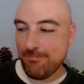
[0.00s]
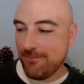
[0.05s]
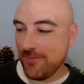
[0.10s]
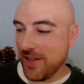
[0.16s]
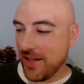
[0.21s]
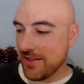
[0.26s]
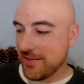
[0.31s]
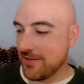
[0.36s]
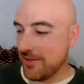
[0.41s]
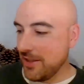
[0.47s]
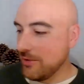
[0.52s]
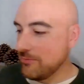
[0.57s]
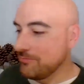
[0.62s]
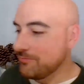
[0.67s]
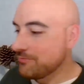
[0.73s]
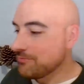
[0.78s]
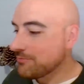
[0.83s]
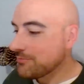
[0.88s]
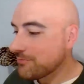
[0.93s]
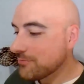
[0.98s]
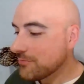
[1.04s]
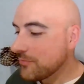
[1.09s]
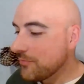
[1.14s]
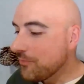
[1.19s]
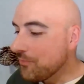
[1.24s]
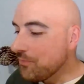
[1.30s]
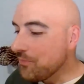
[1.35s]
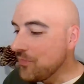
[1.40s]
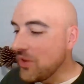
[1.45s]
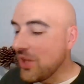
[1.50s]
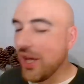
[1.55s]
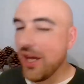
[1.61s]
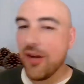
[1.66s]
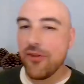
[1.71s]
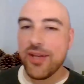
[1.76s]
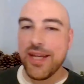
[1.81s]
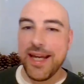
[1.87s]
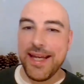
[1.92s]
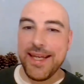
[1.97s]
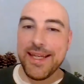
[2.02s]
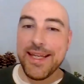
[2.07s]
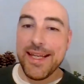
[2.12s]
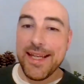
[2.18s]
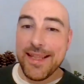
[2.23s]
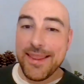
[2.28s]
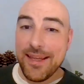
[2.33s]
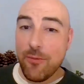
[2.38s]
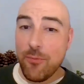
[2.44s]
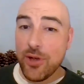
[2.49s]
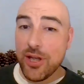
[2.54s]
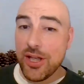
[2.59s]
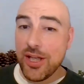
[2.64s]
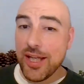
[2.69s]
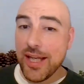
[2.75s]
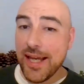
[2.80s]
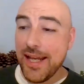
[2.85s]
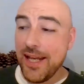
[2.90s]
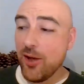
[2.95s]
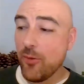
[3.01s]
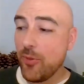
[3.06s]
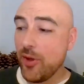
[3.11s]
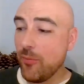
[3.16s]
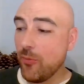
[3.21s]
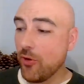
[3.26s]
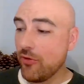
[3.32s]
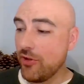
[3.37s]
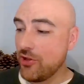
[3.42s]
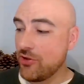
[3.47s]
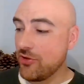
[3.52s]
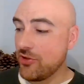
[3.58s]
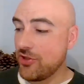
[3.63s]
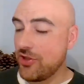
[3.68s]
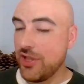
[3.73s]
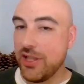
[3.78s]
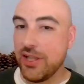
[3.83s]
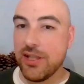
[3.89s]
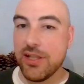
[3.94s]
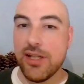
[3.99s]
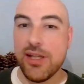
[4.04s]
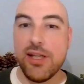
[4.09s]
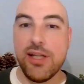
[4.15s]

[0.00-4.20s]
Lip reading: That's it. Okay, then we're going to get a little bit more interesting.